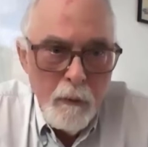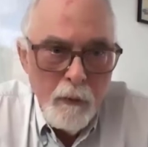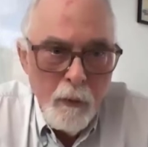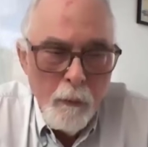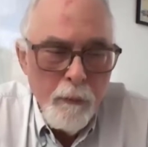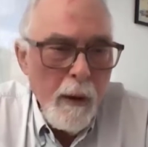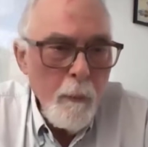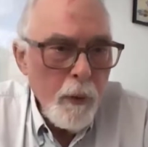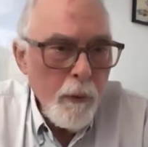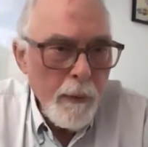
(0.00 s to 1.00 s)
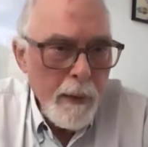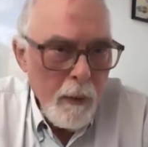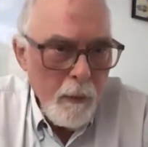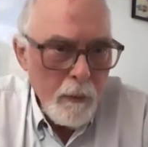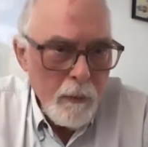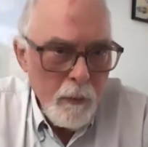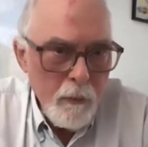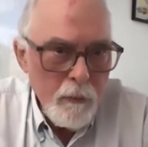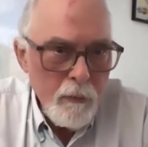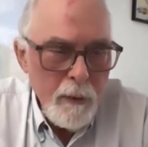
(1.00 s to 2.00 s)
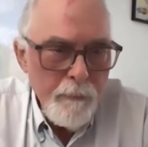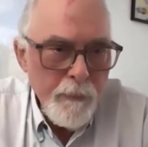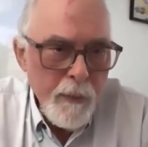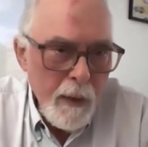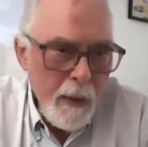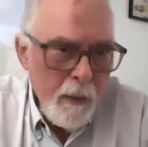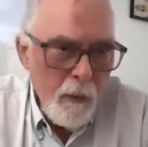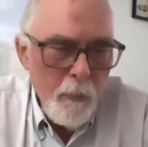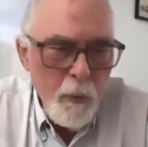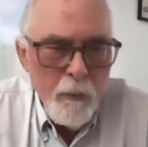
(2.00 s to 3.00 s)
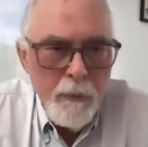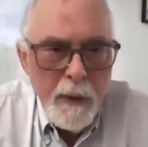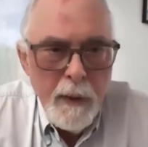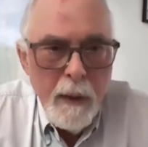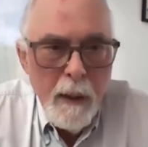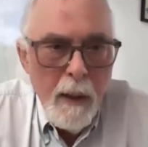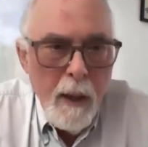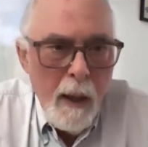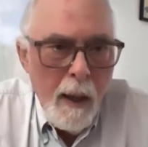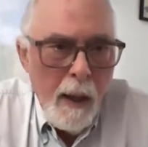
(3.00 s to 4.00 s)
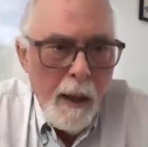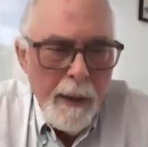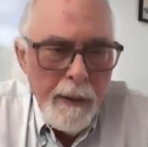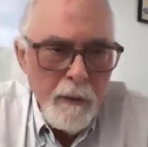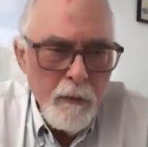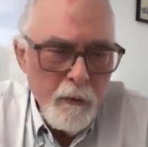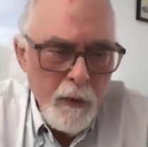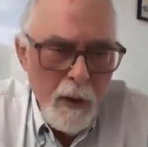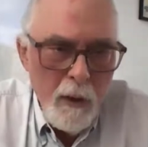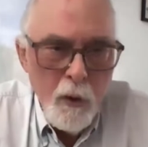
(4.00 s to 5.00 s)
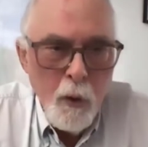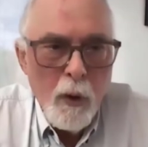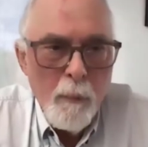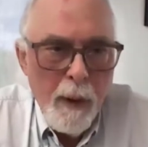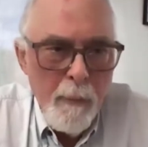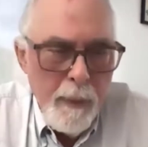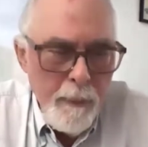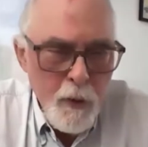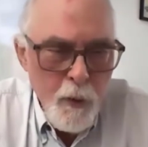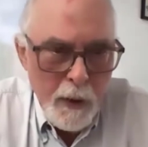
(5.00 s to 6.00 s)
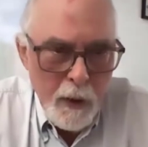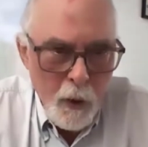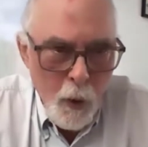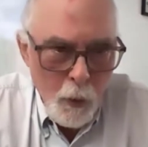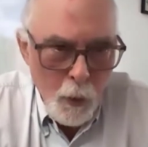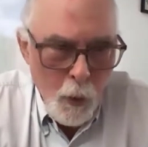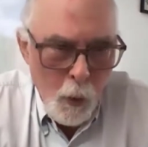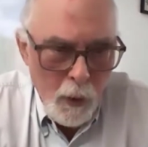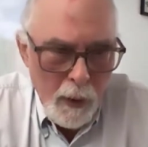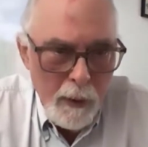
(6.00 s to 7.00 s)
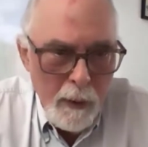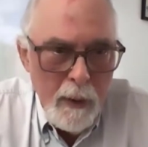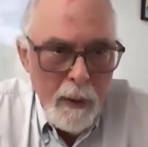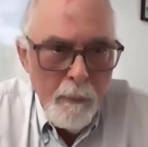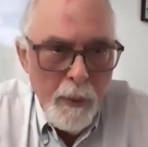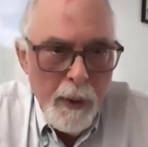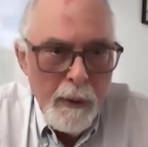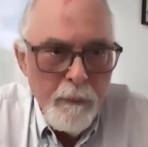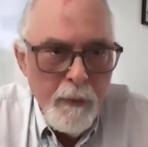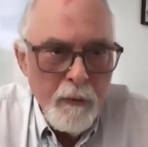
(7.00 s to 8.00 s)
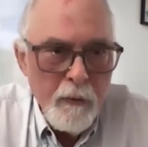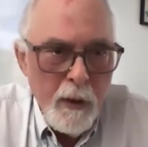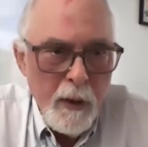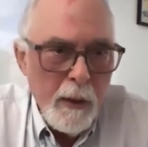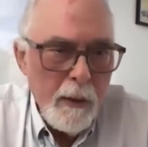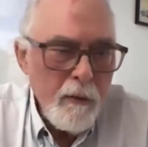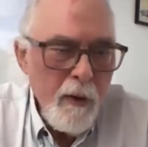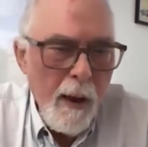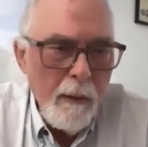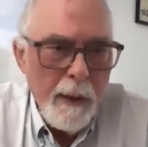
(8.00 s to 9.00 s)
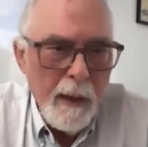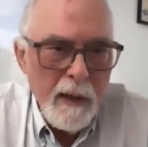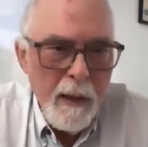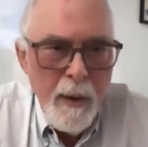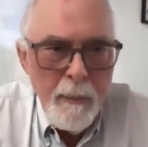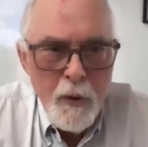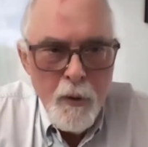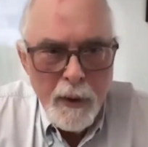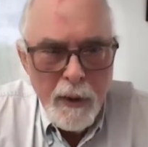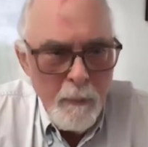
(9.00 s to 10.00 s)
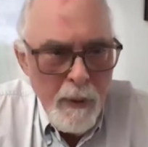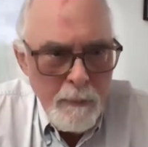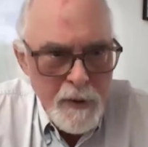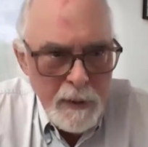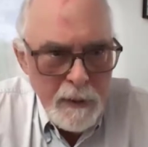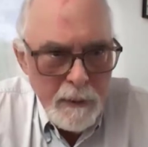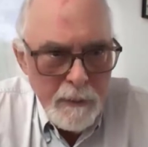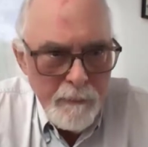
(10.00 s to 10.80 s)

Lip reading: So if I'm one of the characters in the movie and it's in Europe, I may be drinking Coca-Cola, but if it's in Thailand, I may be drinking Pepsi.